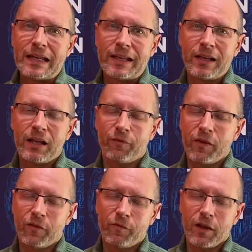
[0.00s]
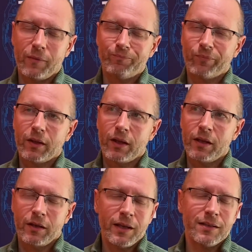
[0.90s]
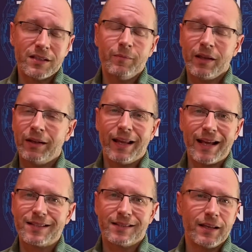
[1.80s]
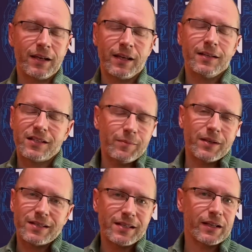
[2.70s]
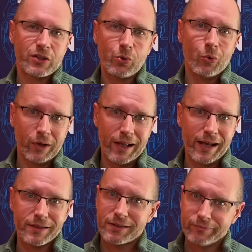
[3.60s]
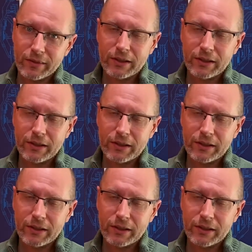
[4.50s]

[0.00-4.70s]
if it needs to be less, it needs to be 6 or less.